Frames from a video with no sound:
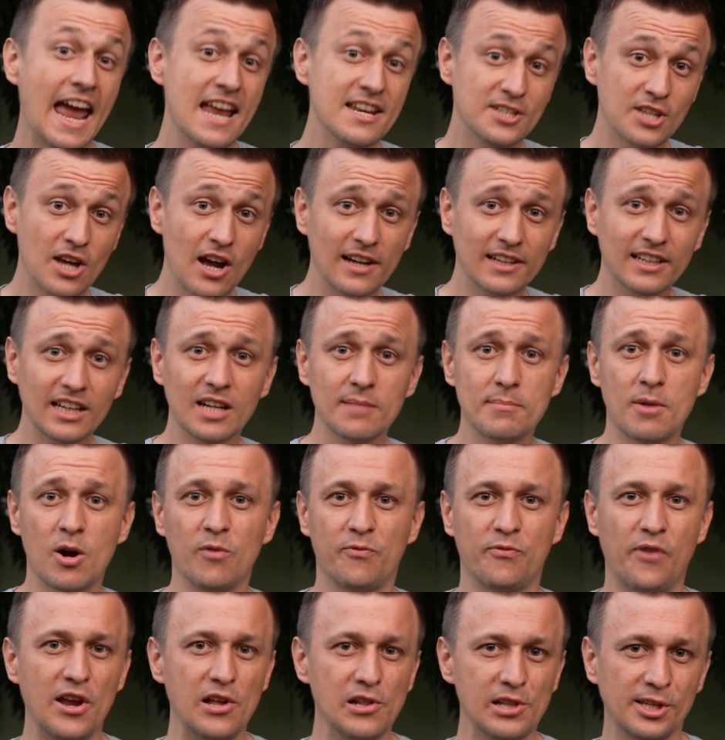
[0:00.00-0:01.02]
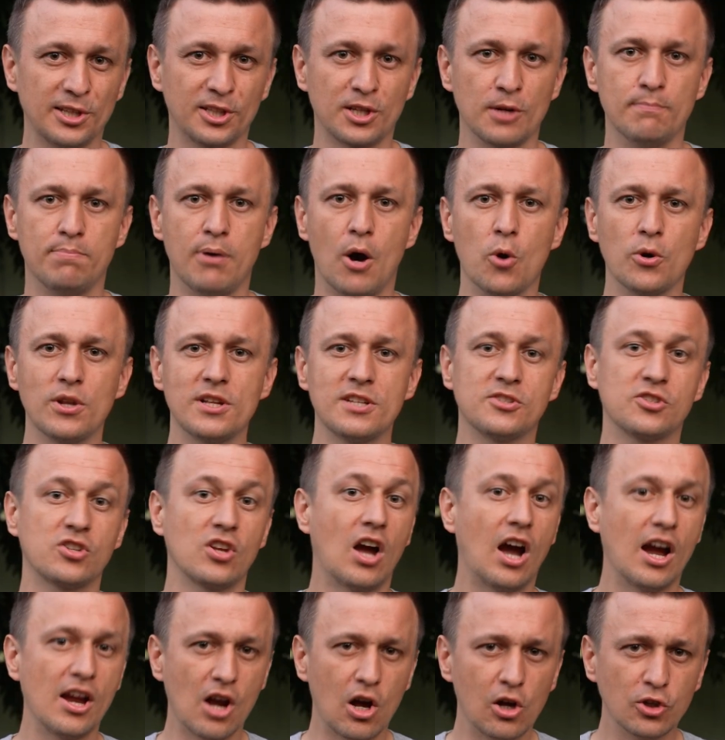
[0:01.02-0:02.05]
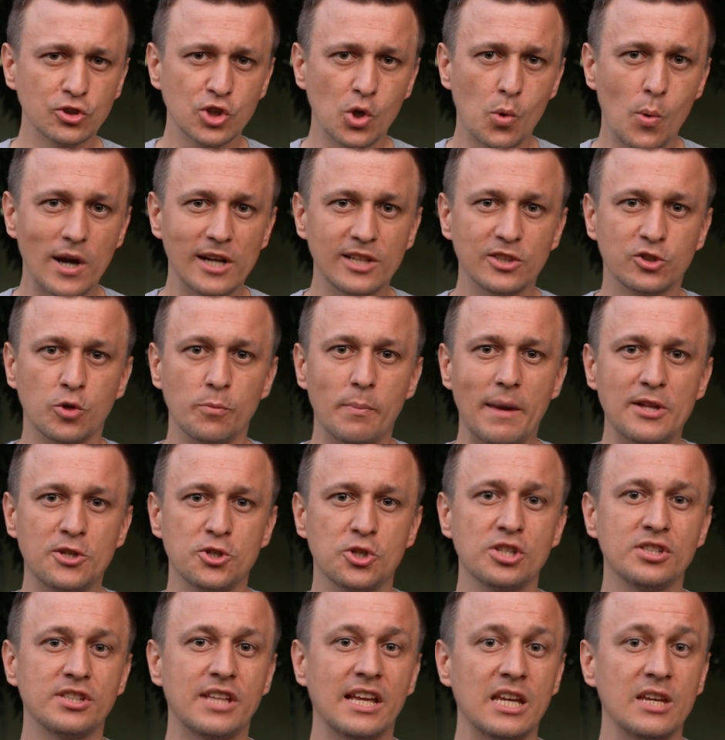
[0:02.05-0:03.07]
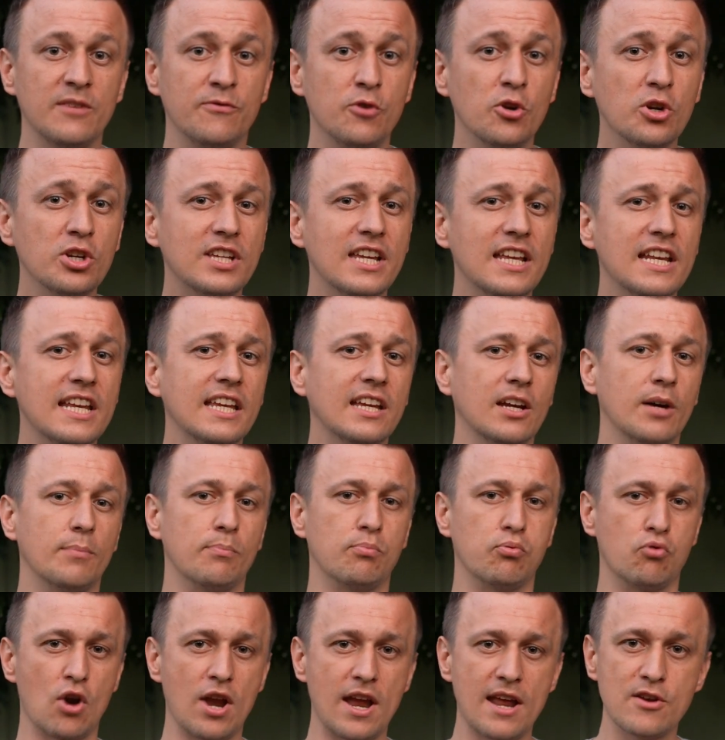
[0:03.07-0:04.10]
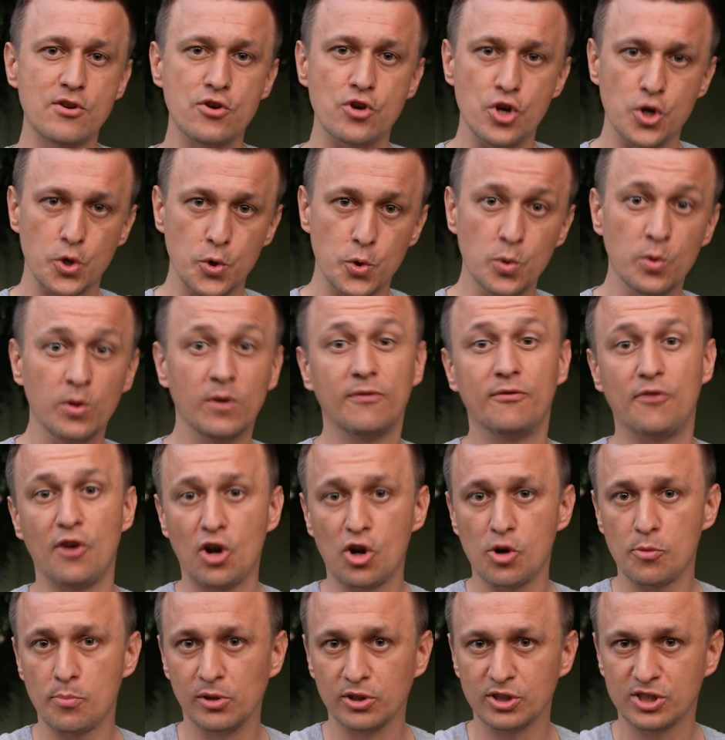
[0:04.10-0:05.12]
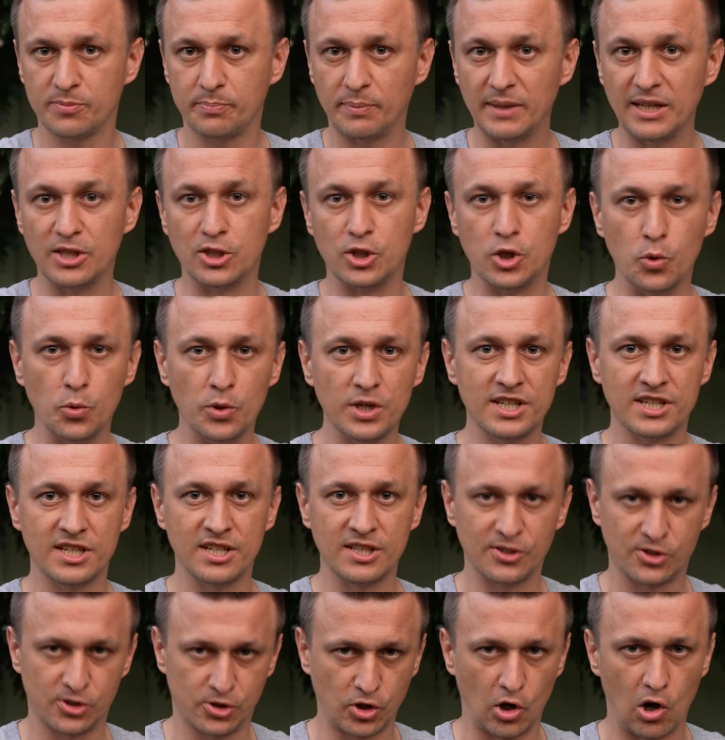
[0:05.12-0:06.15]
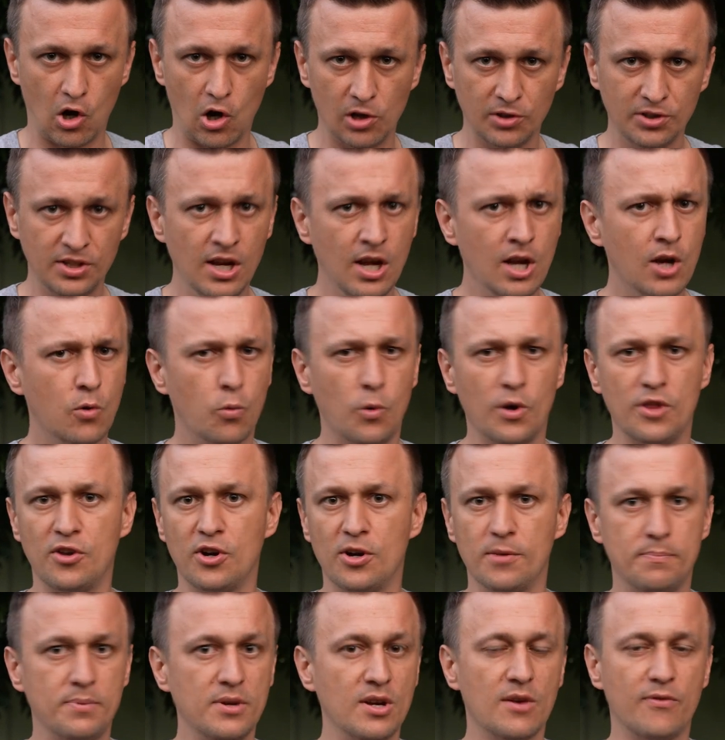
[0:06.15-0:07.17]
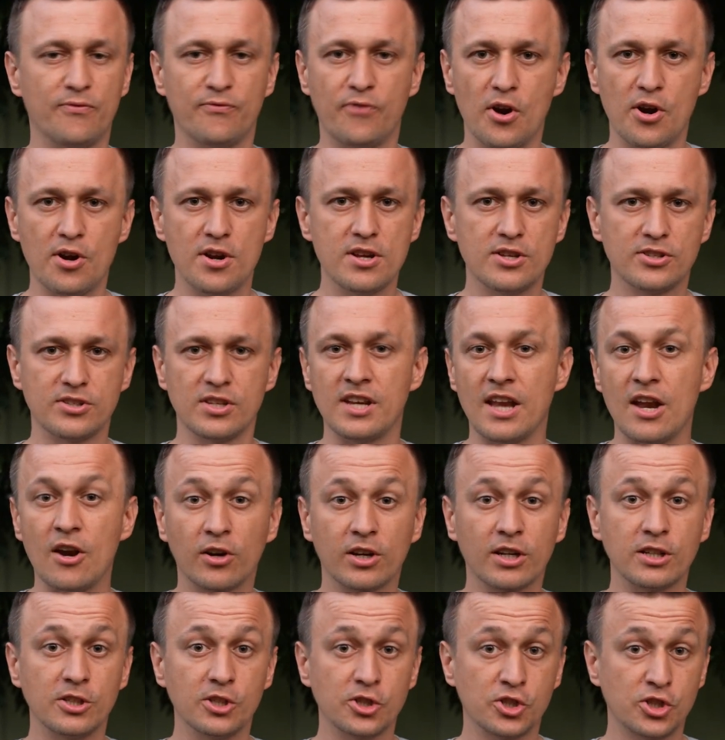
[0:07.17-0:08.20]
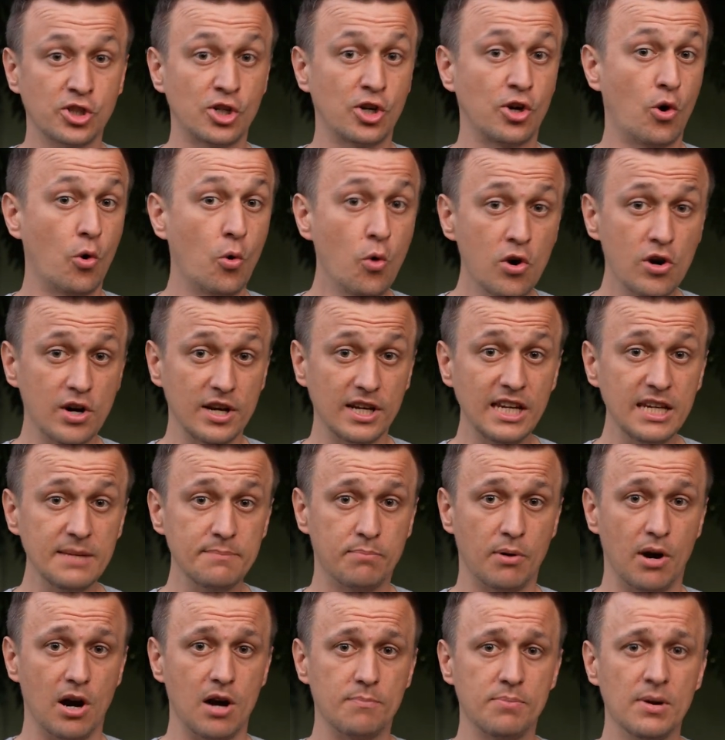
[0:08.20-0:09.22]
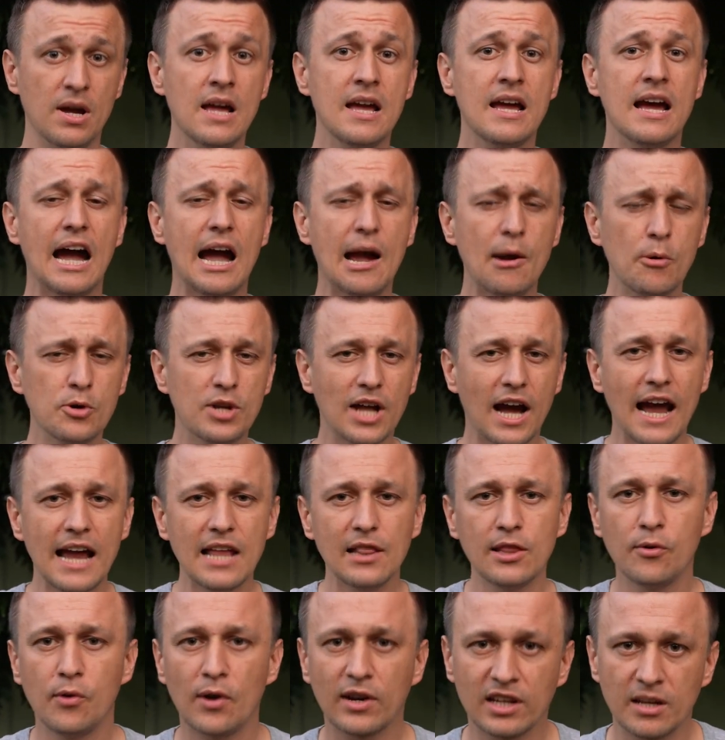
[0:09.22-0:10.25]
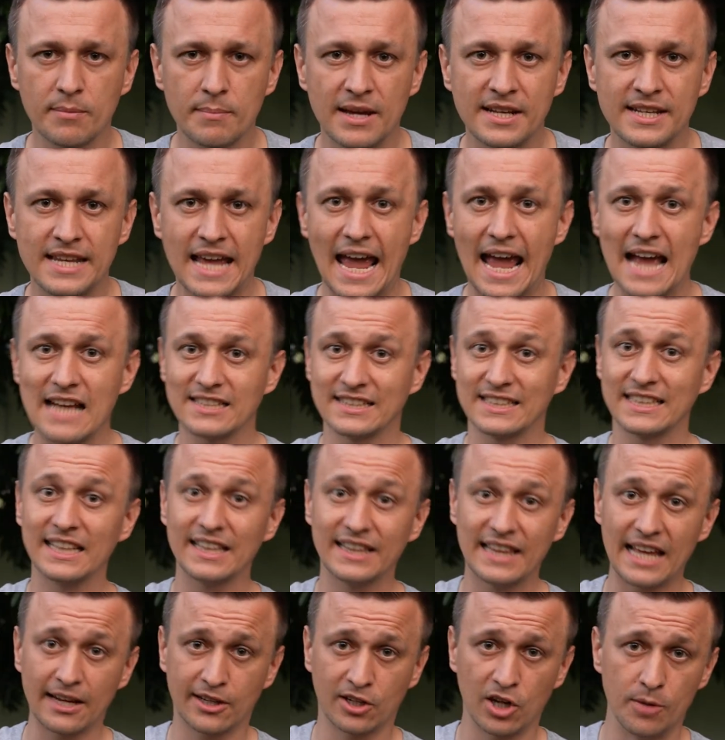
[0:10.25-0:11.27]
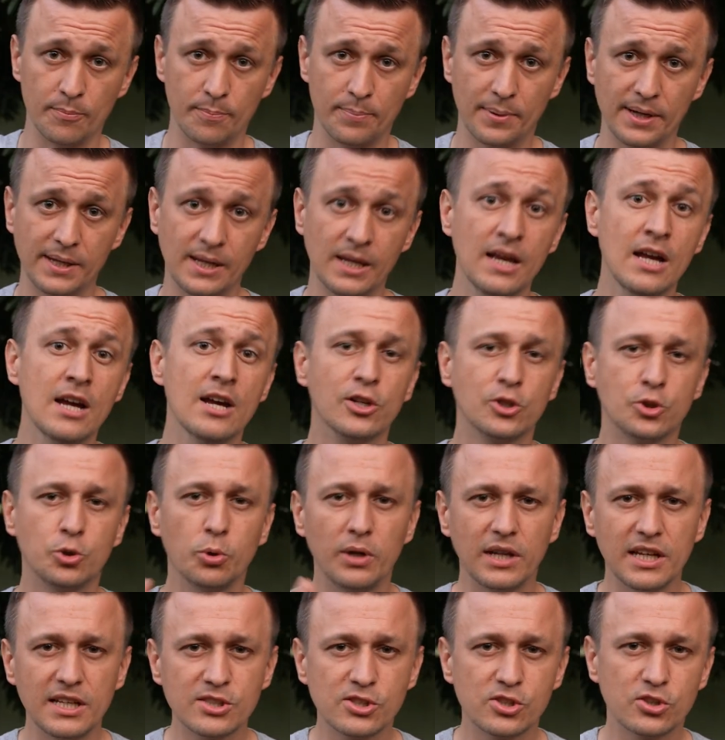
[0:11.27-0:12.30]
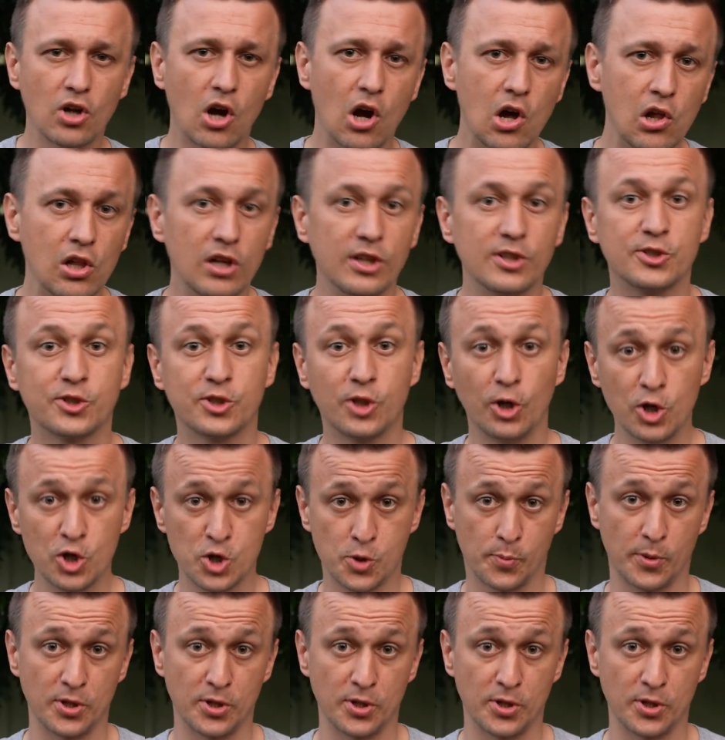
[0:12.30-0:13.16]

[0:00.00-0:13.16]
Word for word: And talking about failing components, I also wanted to mention that if you're getting a brand new variable speed unit installed, whether it be a furnace, an air conditioner, or a heat pump, I would highly recommend asking that company to install a surge